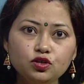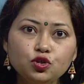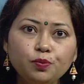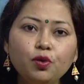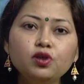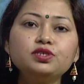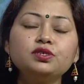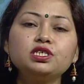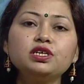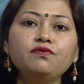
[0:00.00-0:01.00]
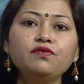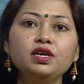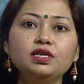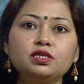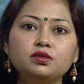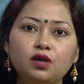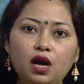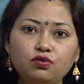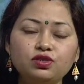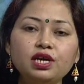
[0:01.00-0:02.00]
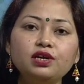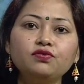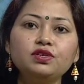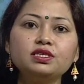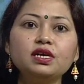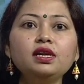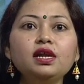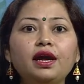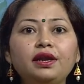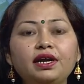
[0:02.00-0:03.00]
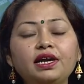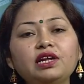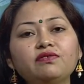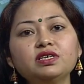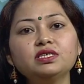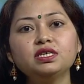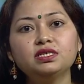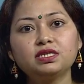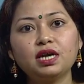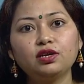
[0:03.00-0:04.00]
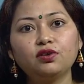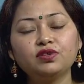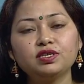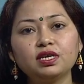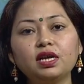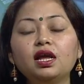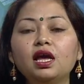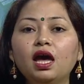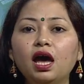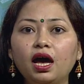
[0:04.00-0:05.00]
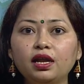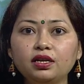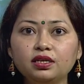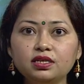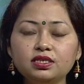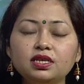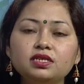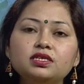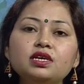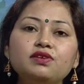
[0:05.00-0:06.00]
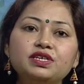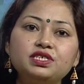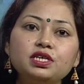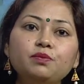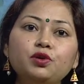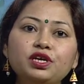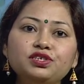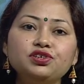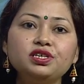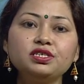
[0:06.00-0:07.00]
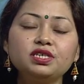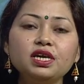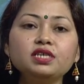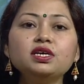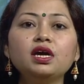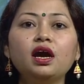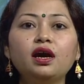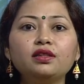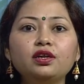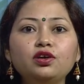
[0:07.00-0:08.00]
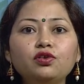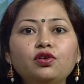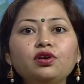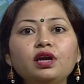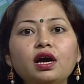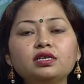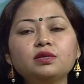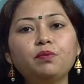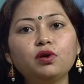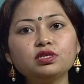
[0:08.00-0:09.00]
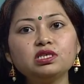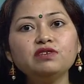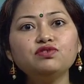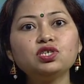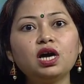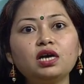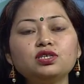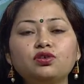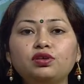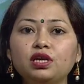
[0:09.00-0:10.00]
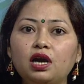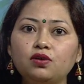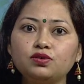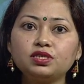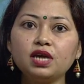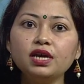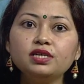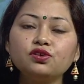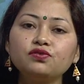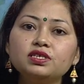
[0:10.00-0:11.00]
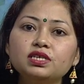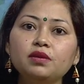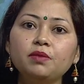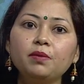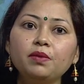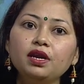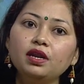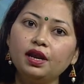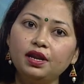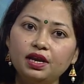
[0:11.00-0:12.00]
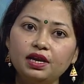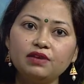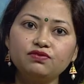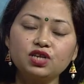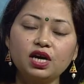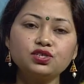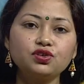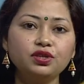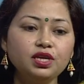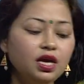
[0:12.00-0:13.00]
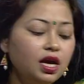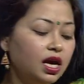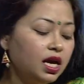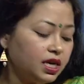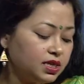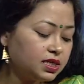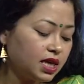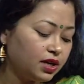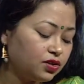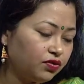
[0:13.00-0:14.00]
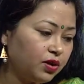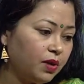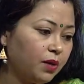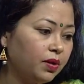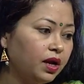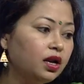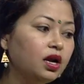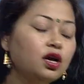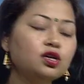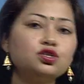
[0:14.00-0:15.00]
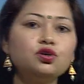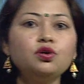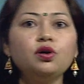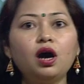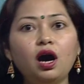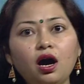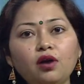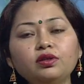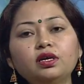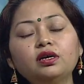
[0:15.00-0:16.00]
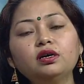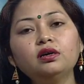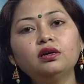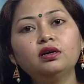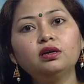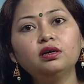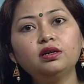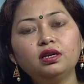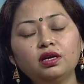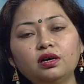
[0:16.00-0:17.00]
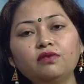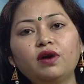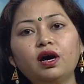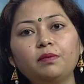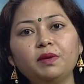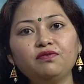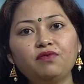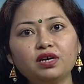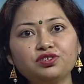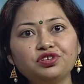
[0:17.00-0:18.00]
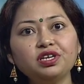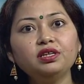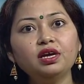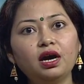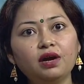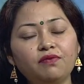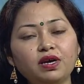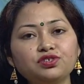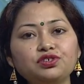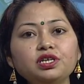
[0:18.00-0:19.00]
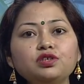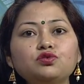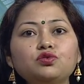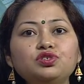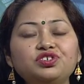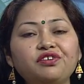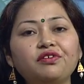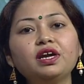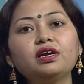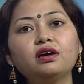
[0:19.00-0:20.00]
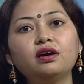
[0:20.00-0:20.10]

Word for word: So, positive is outside of the cell and negative is inside of the cell and this is the resting potential stage and the neuron has a positive charge on the outside of the cell membrane and negative charge on the inside of the membrane. So, how the uh, nerve are being functioning? They are functioning to generate